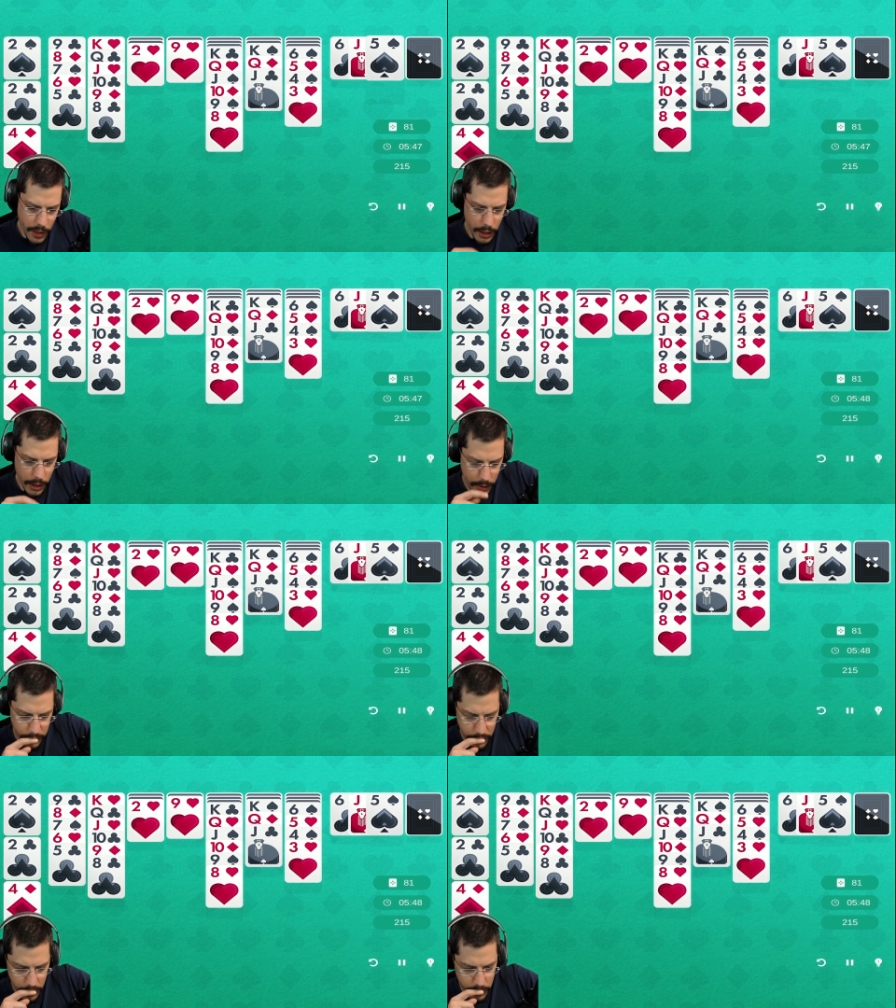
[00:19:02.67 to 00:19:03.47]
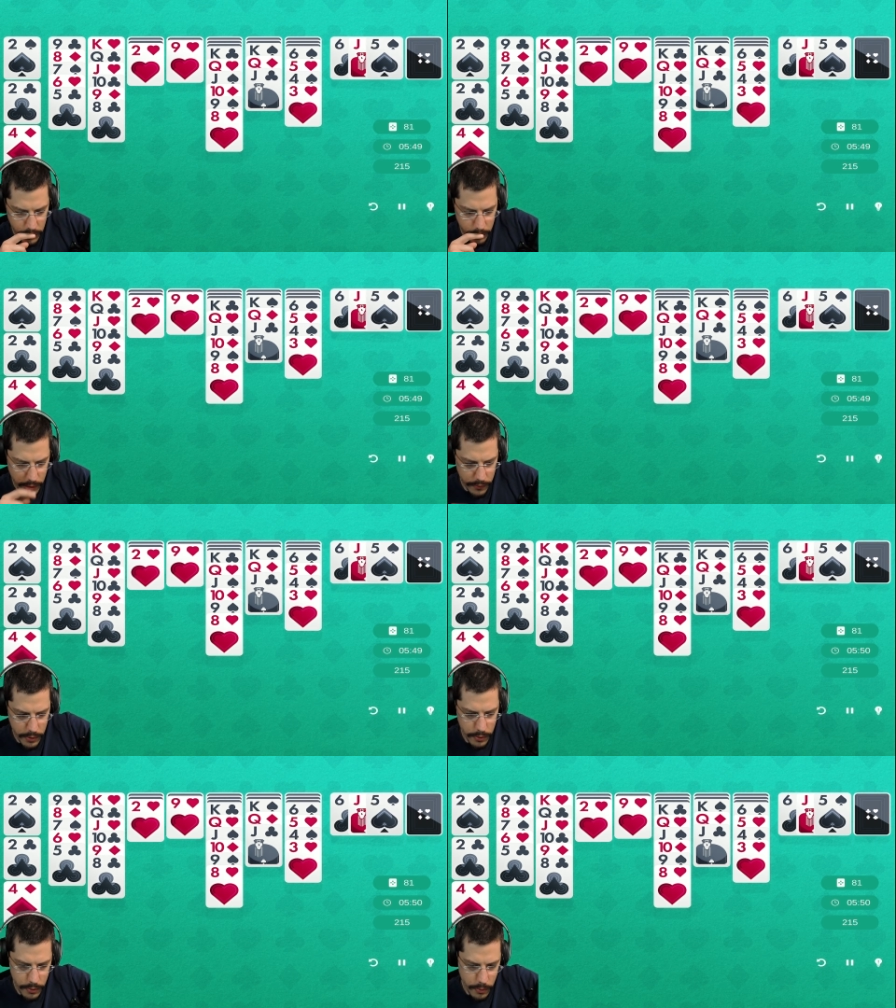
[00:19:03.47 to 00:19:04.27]
I guess not. So we have
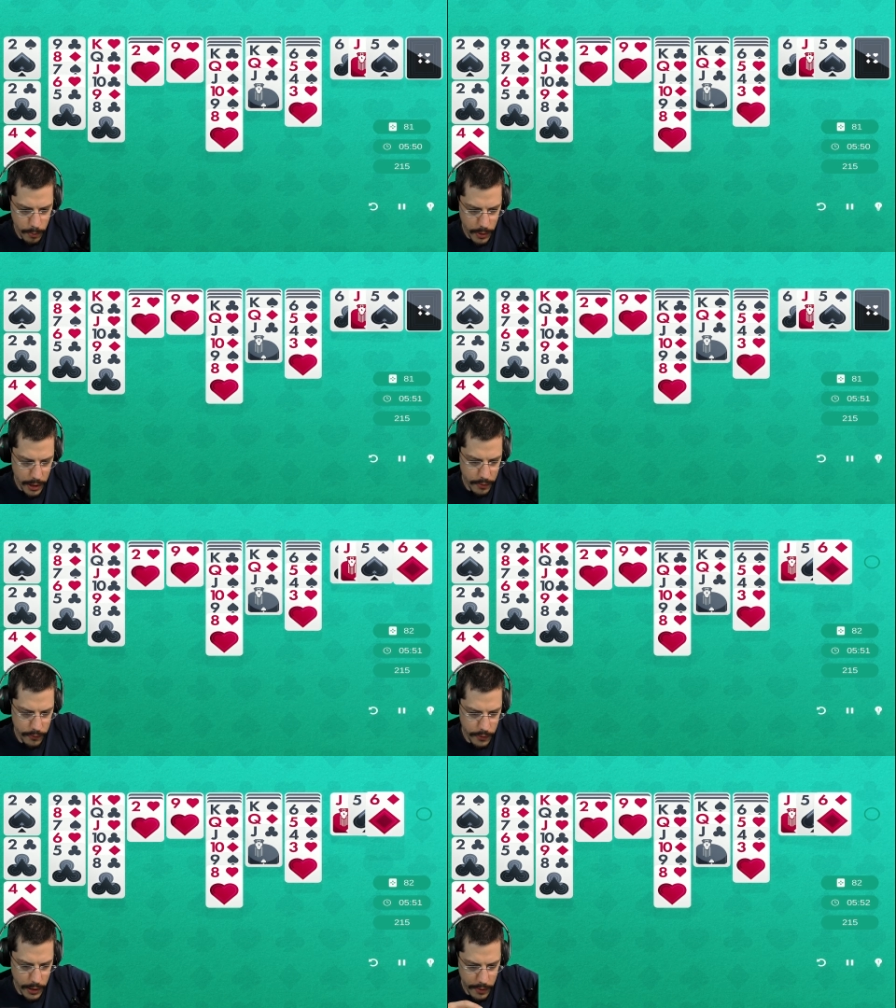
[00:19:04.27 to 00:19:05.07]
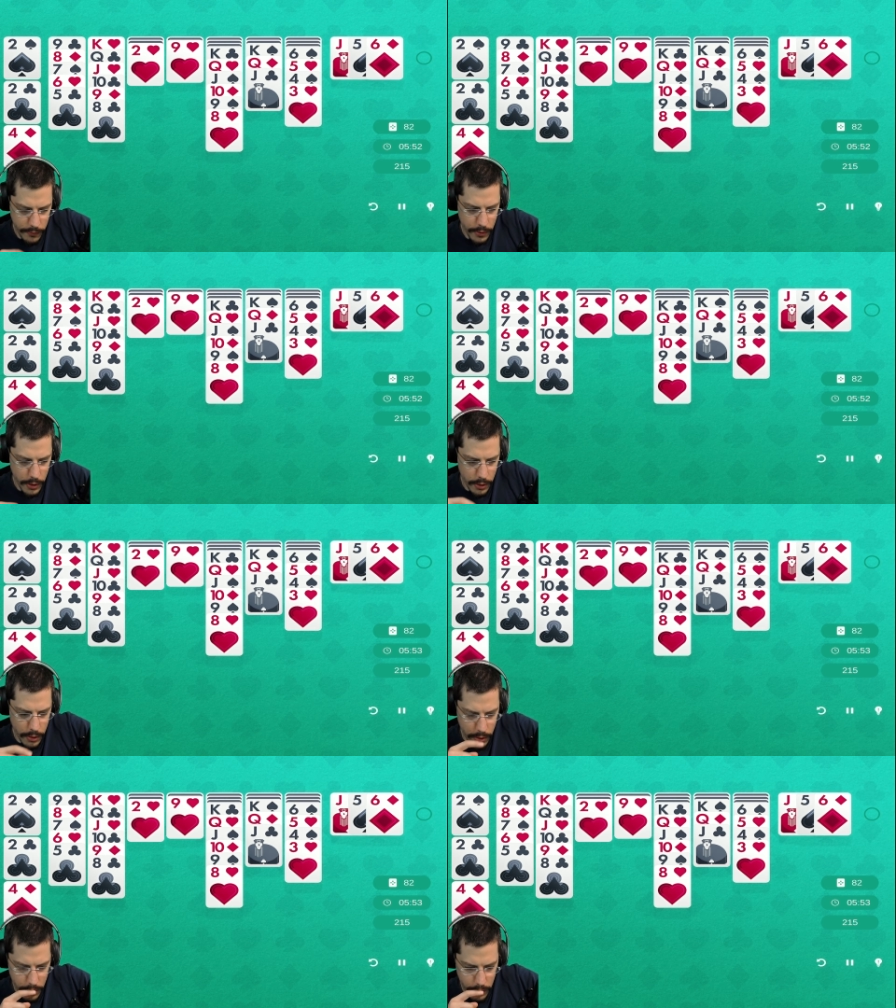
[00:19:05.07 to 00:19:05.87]
the black 5,
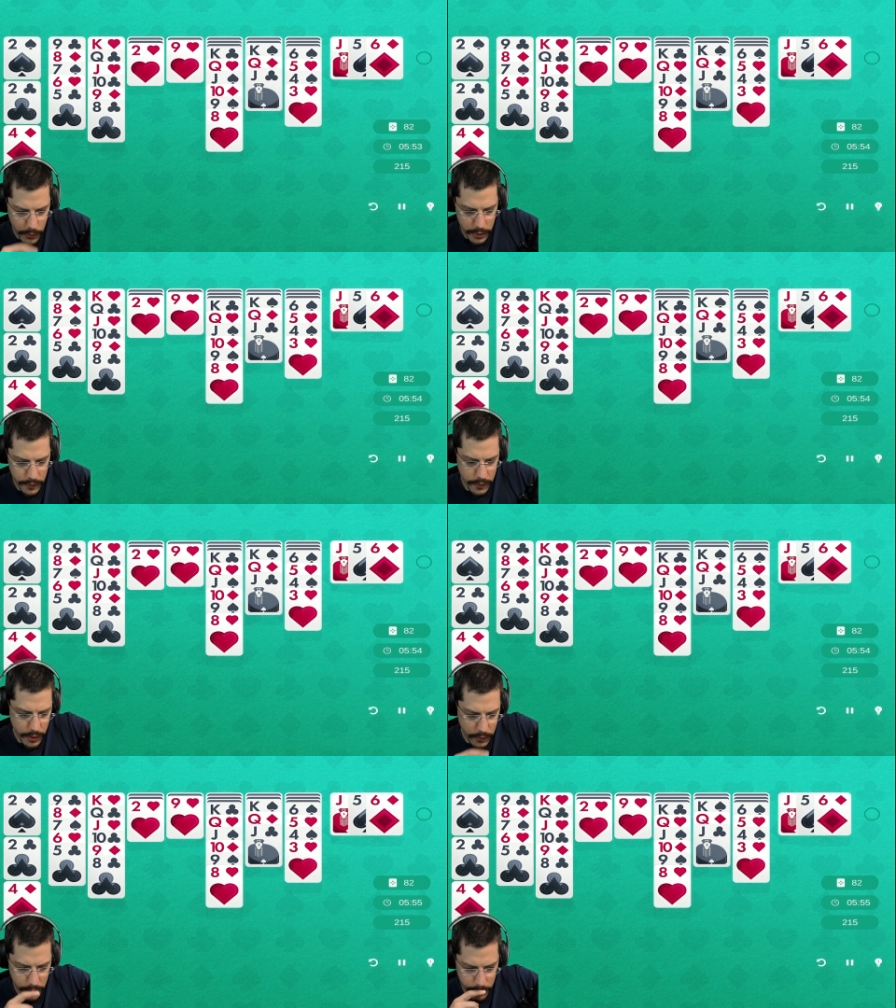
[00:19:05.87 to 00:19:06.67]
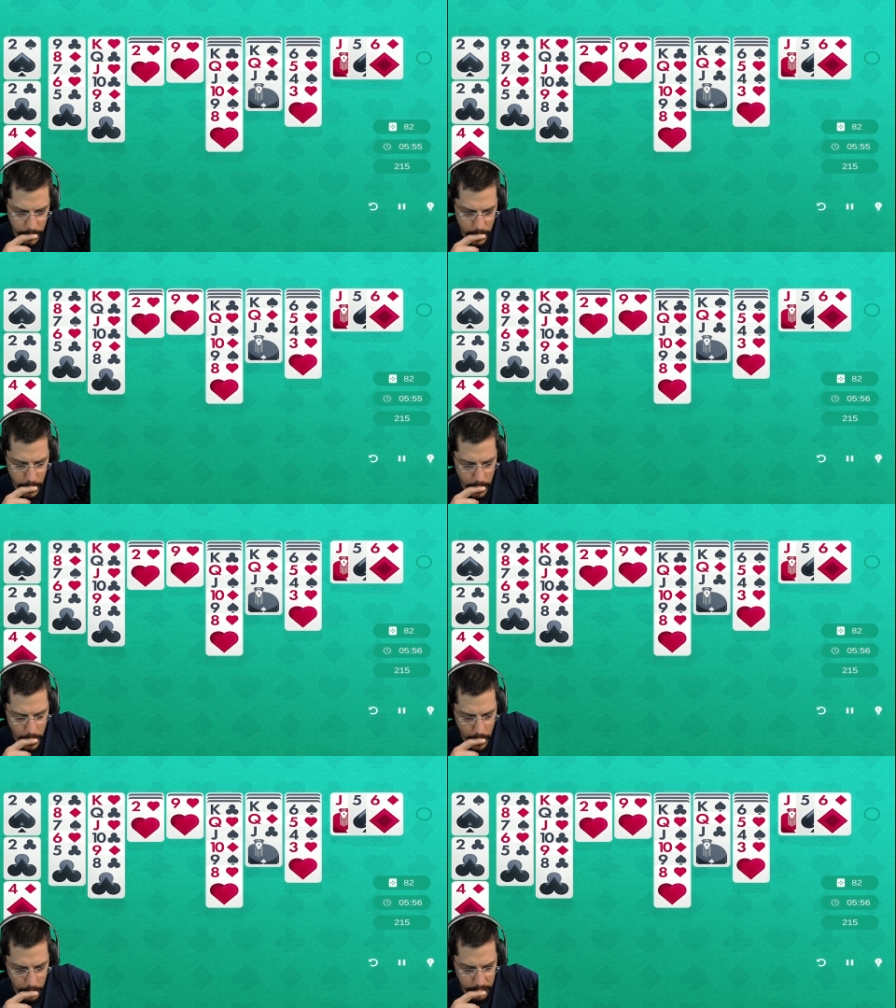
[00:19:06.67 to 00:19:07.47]
red 6.
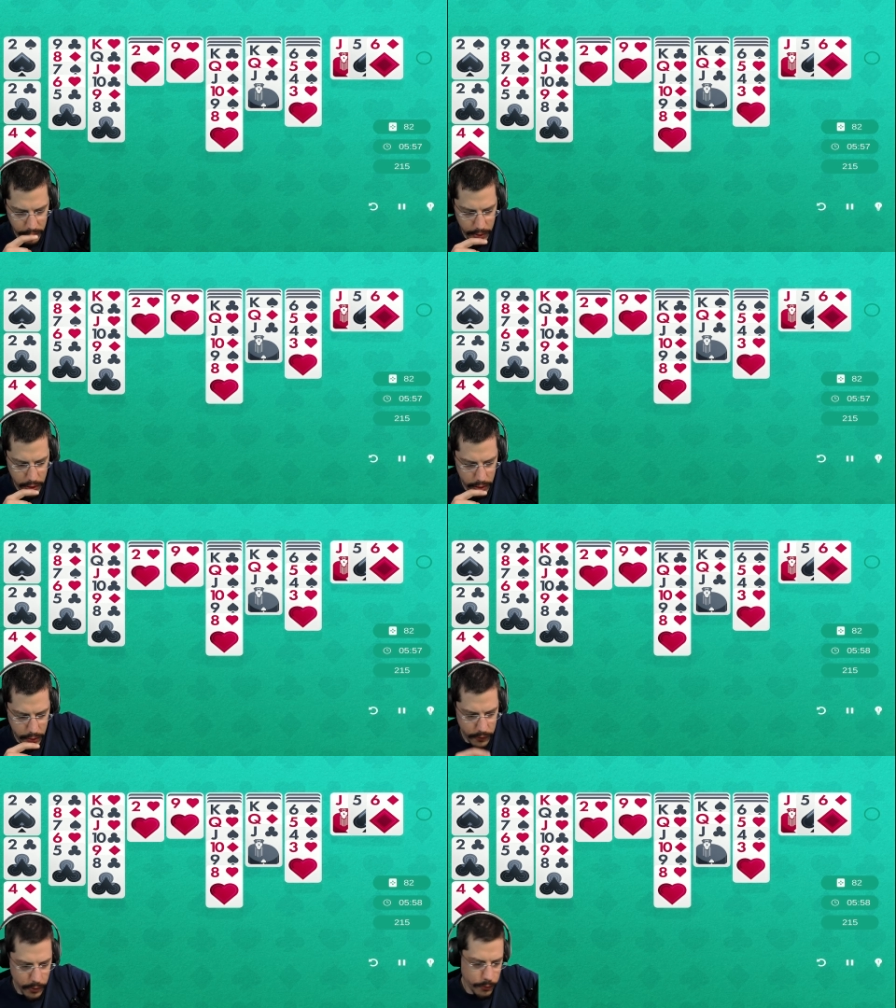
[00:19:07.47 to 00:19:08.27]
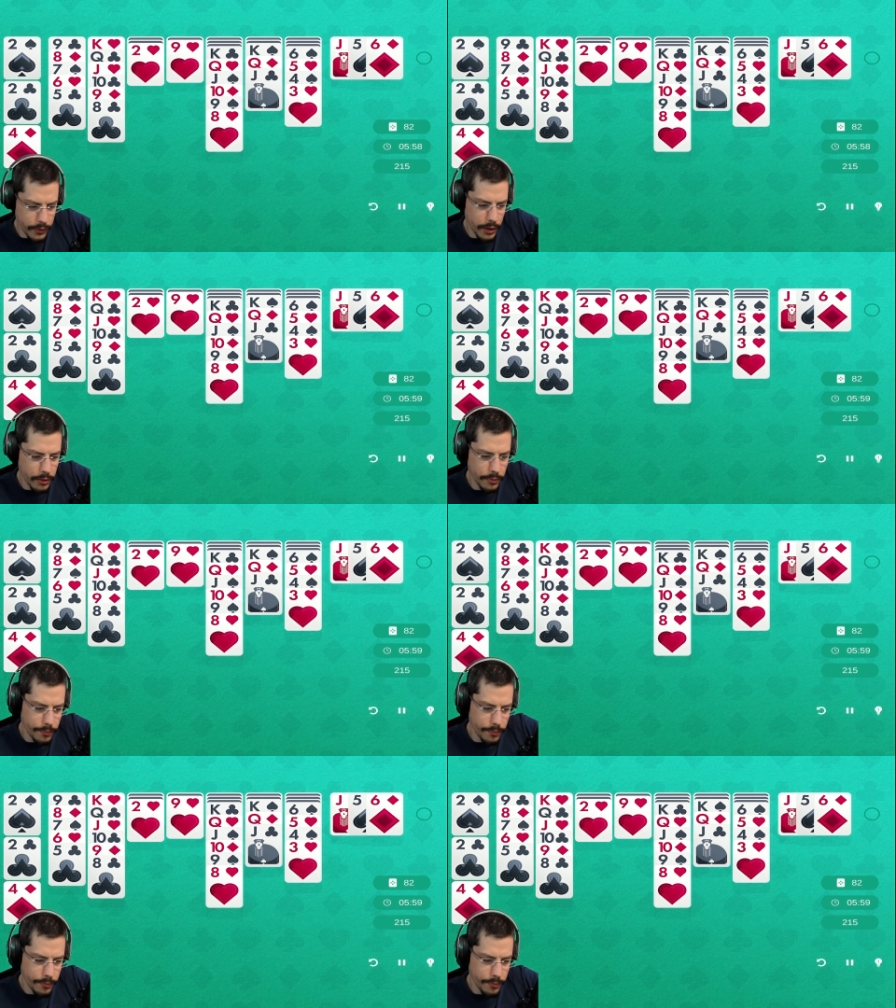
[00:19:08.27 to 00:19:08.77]
I would say we cannot solve that,